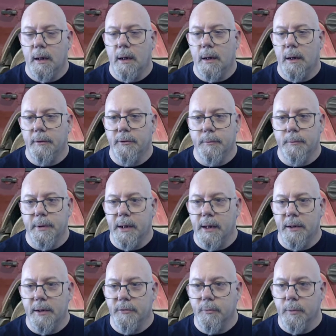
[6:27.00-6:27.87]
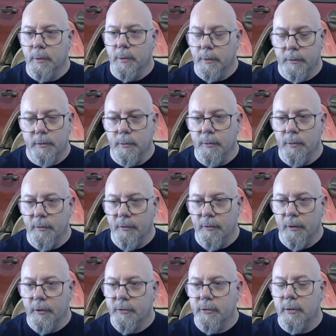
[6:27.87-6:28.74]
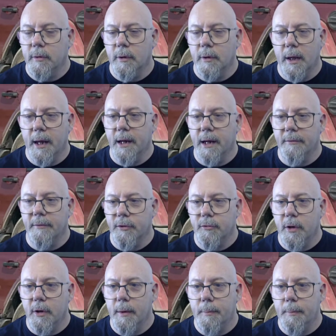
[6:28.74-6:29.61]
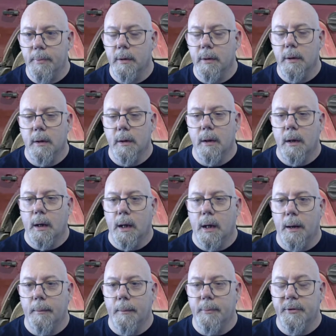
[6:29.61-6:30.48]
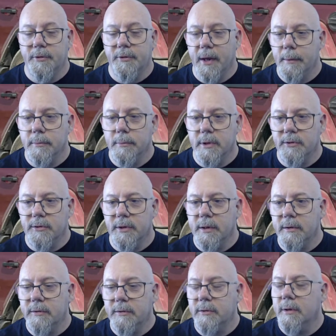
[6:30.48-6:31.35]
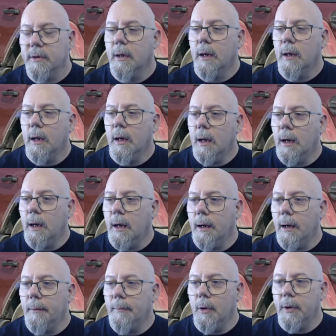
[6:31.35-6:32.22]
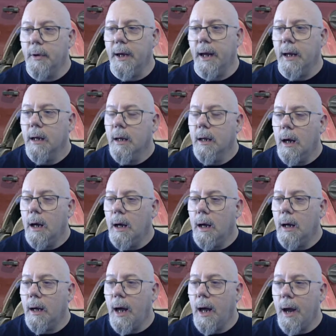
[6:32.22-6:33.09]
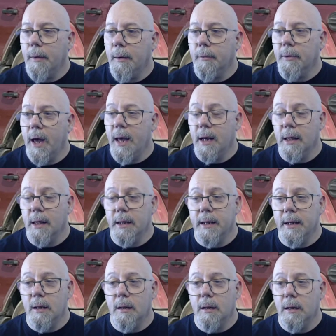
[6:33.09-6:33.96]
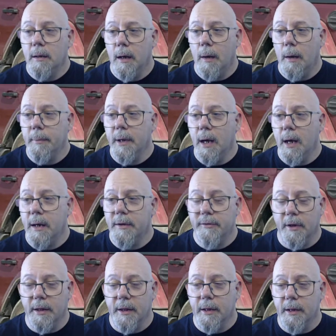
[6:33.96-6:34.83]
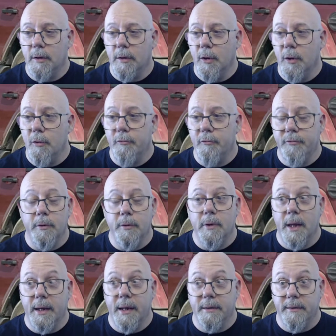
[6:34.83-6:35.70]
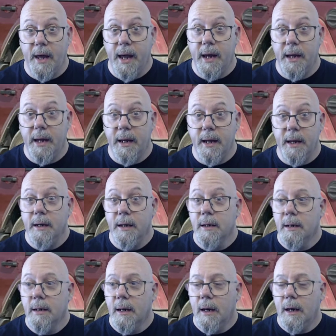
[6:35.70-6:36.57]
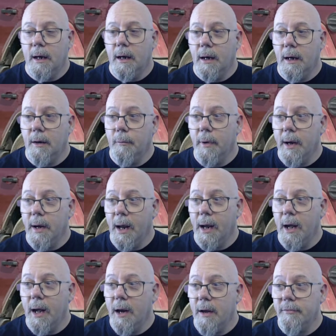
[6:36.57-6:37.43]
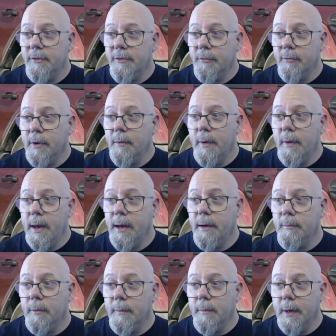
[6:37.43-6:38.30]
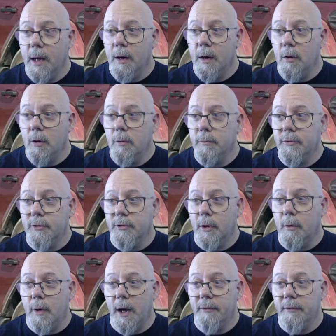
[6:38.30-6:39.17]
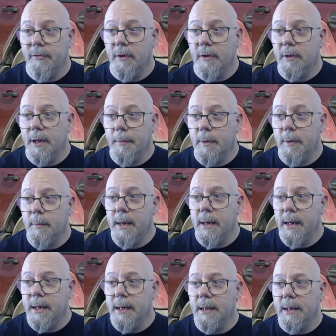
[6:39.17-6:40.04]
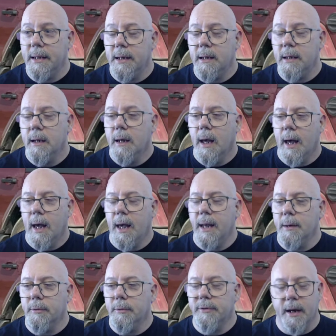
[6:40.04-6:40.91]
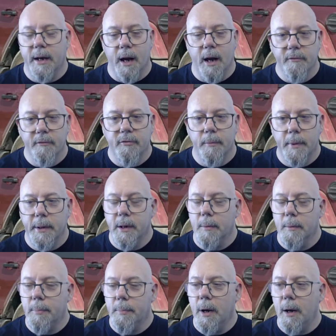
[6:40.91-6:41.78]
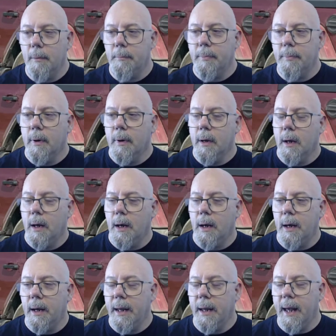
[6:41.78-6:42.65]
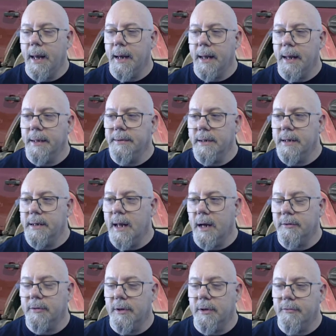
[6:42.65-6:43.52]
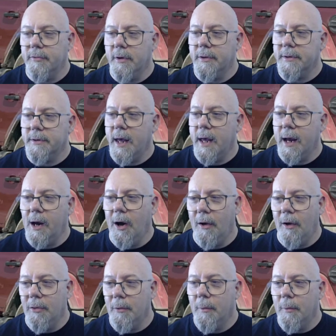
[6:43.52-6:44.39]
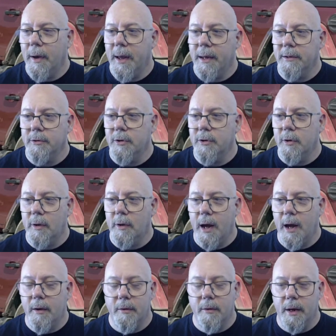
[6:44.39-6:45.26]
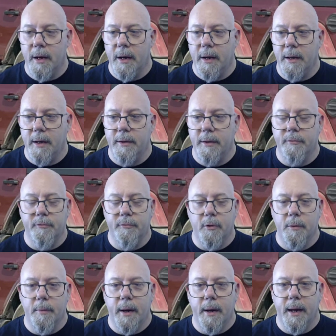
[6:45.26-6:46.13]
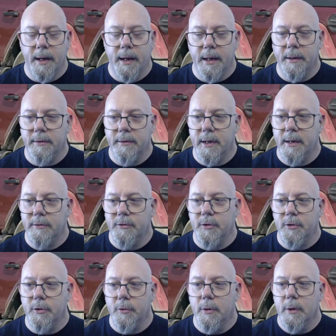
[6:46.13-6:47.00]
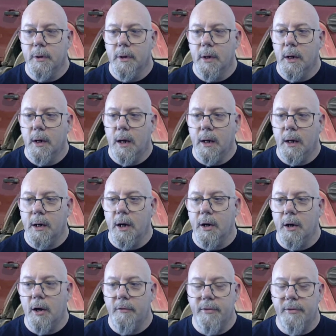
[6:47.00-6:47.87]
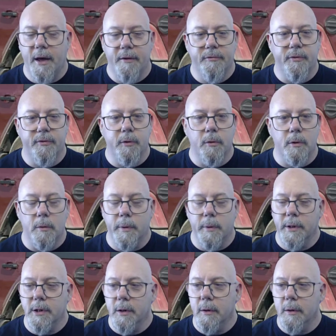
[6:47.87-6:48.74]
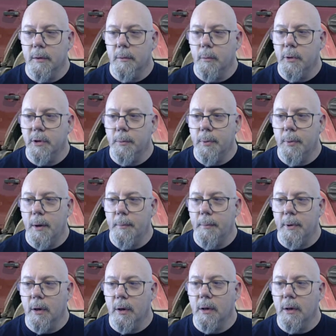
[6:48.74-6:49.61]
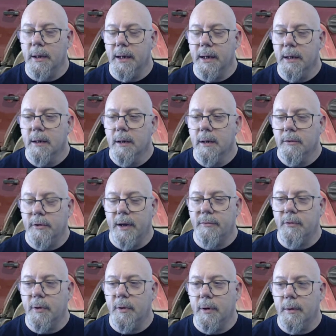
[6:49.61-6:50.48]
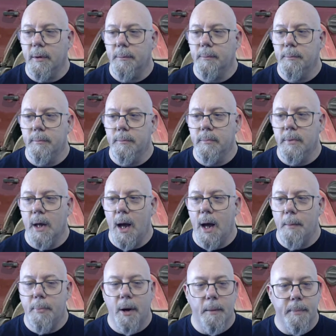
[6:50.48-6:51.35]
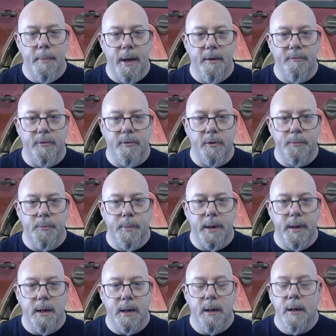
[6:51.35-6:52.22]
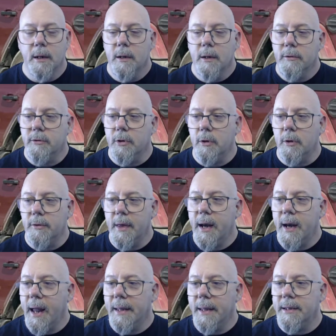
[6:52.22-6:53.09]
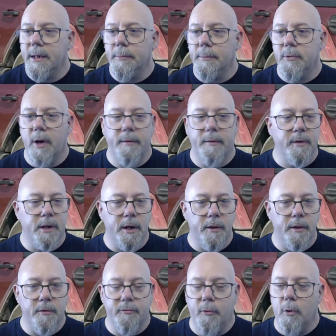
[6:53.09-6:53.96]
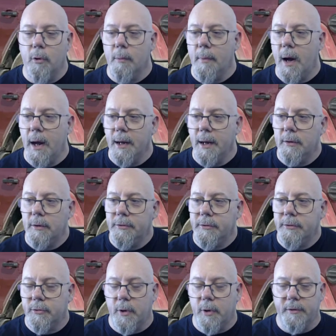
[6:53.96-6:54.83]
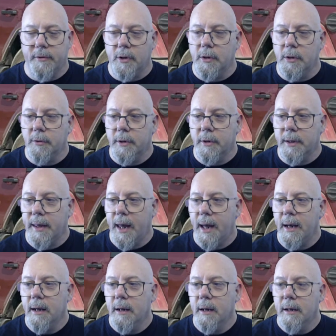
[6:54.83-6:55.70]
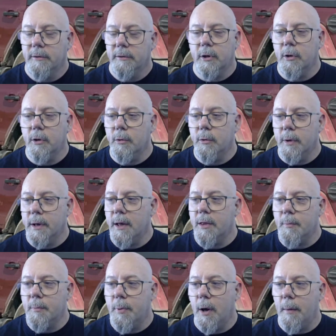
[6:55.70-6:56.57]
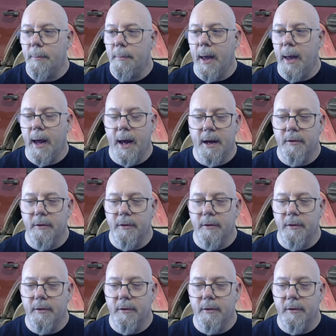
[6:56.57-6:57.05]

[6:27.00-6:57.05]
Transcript: because we were the reverse leg of the trip, but same distance. Okay, I had a little, I'll be honest, a little low fuel anxiety when I got off the freeway when we got home, so I filled up immediately, and it was at an unfamiliar pump, and it didn't actually fill the tank all the way. You know how the 4xe tends to cut off that fuel when you're pumping early, so you have to not pump at full speed. So then I ended up driving another 4 miles, so I've included that, to go to another pump and